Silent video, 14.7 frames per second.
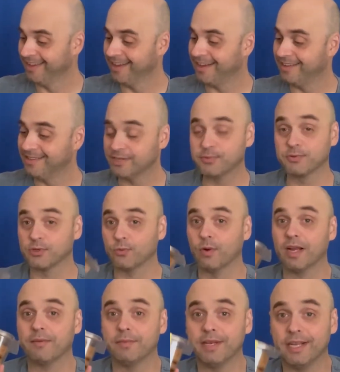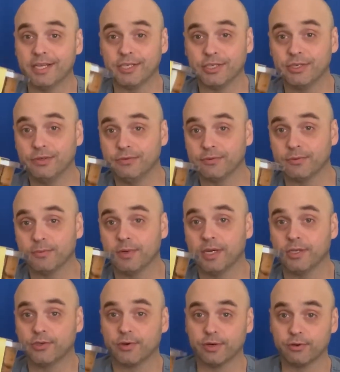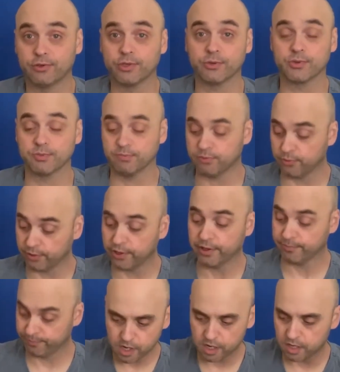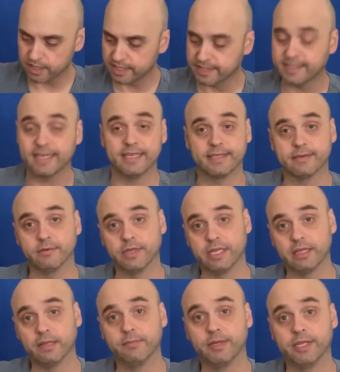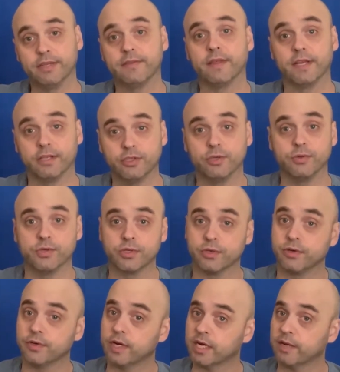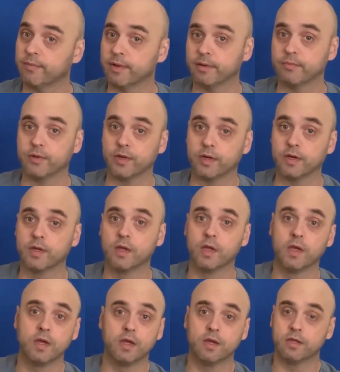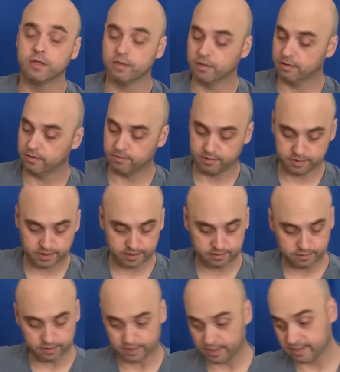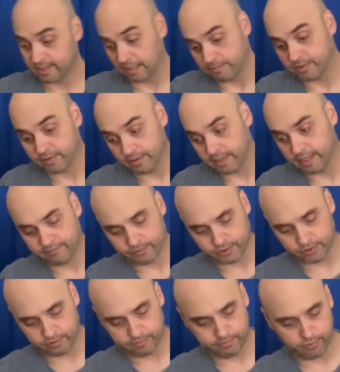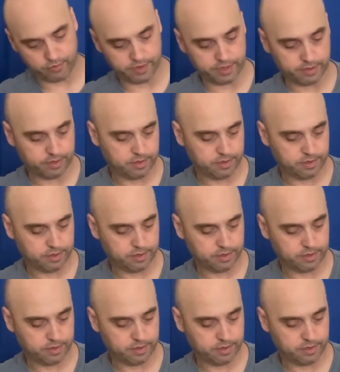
This was a recommendation too from a Trader Joe's employee. He said it's only a limited thing too, so you're not going to be able to... They're going to stop selling it after a certain point.